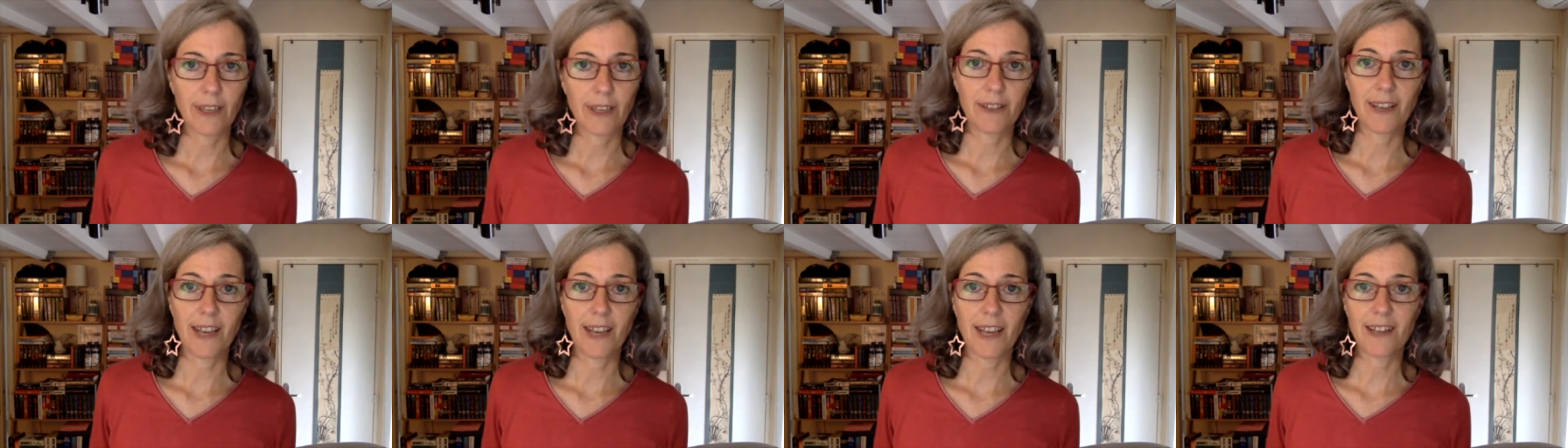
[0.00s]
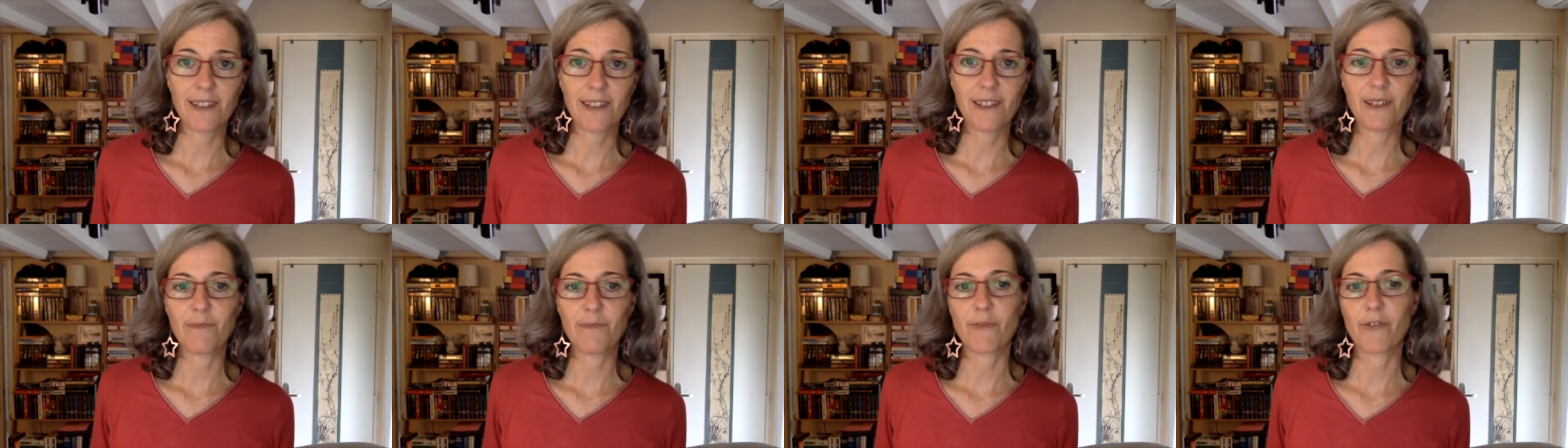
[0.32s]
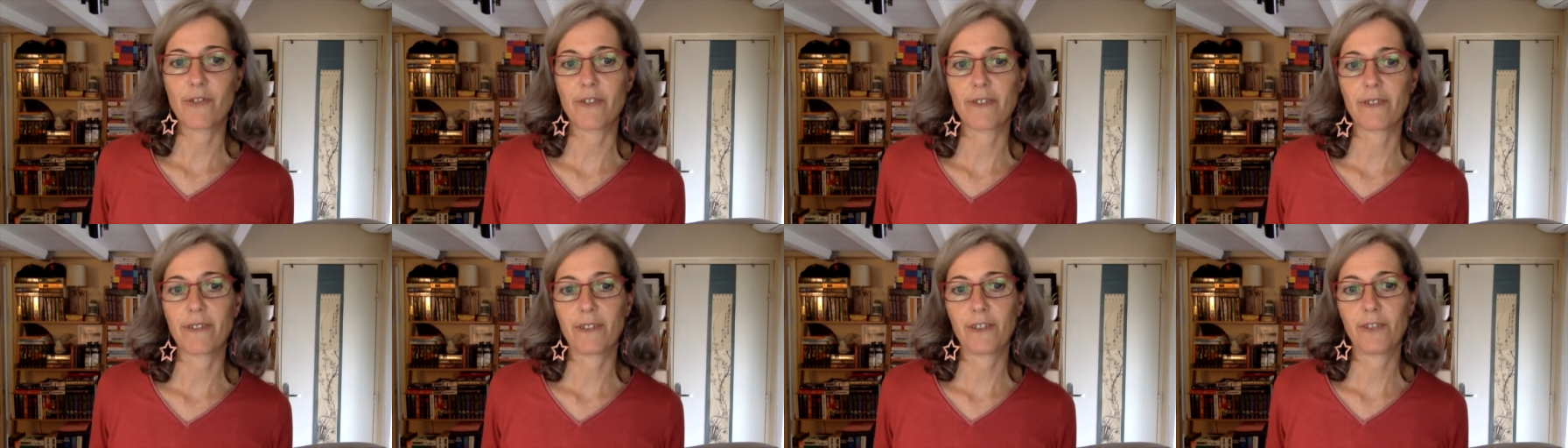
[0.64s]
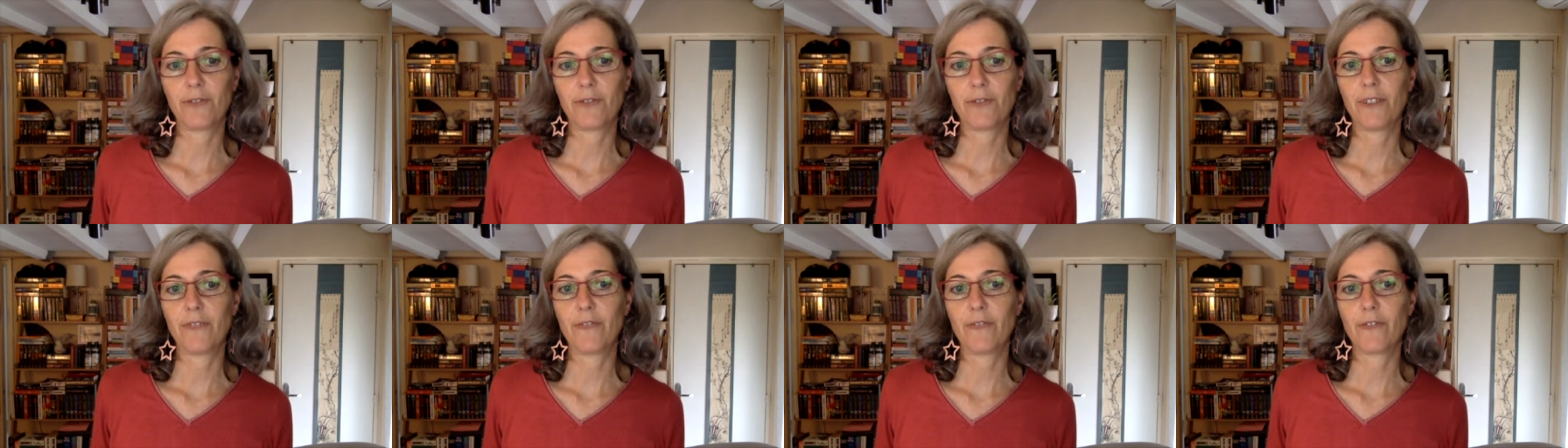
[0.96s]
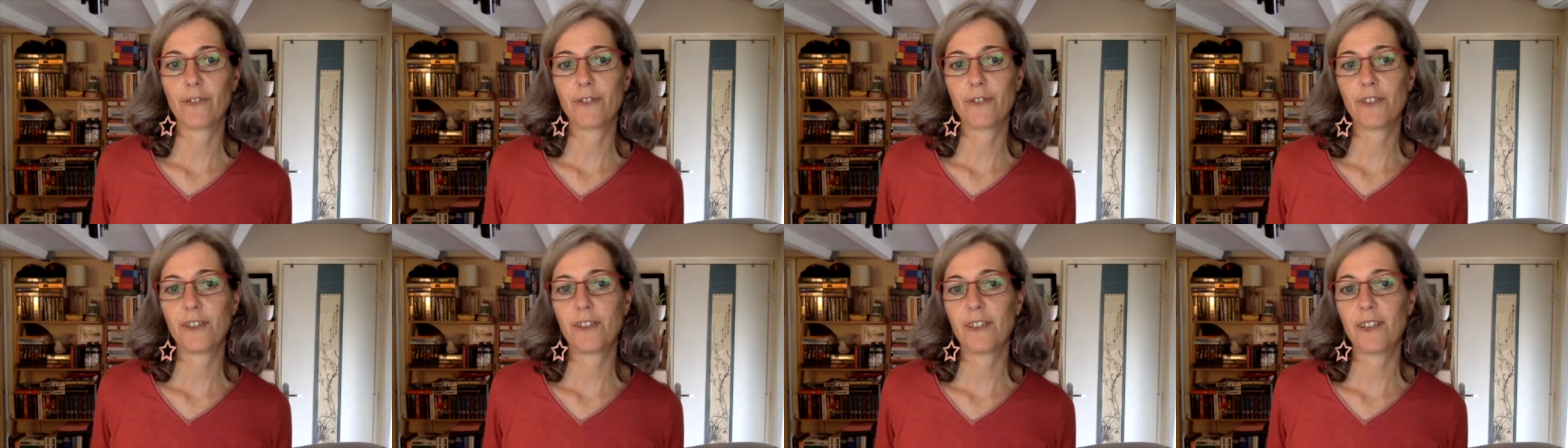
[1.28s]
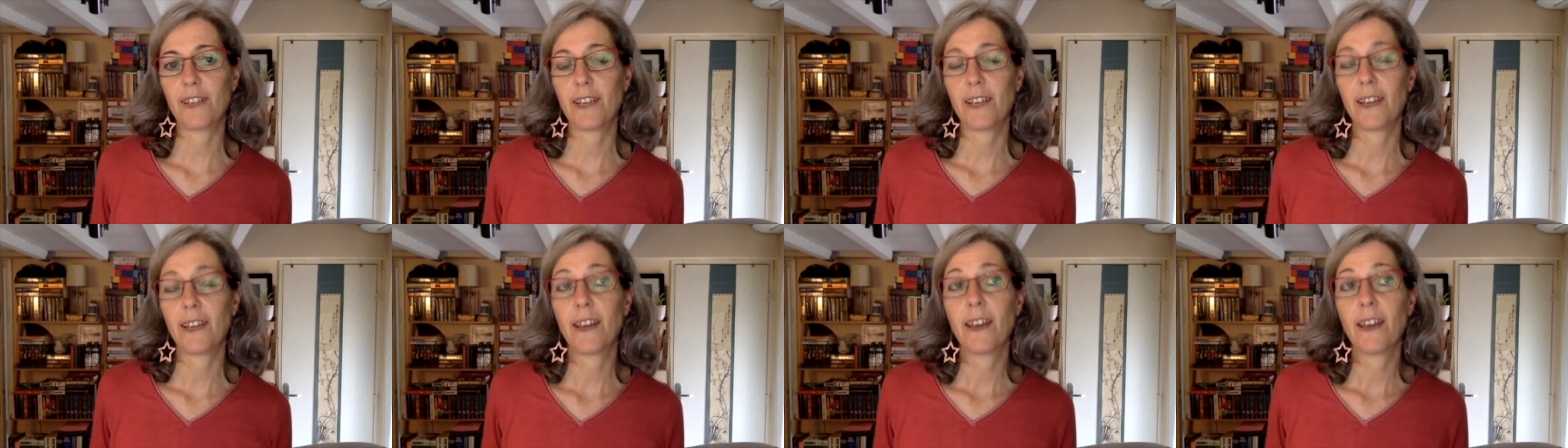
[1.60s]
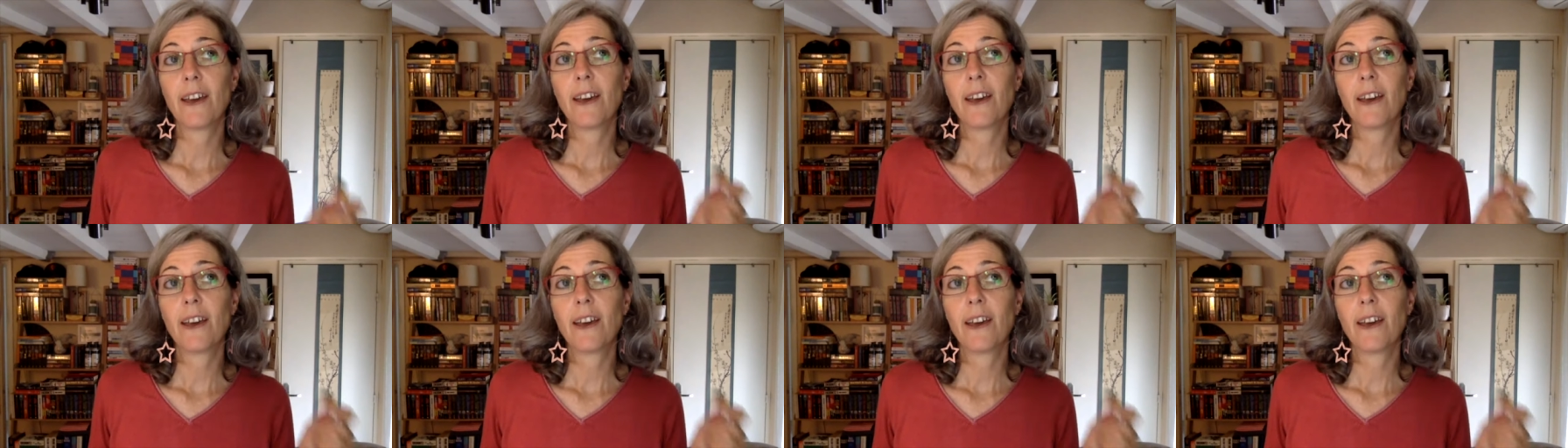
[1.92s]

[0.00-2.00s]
in Edinburgh at university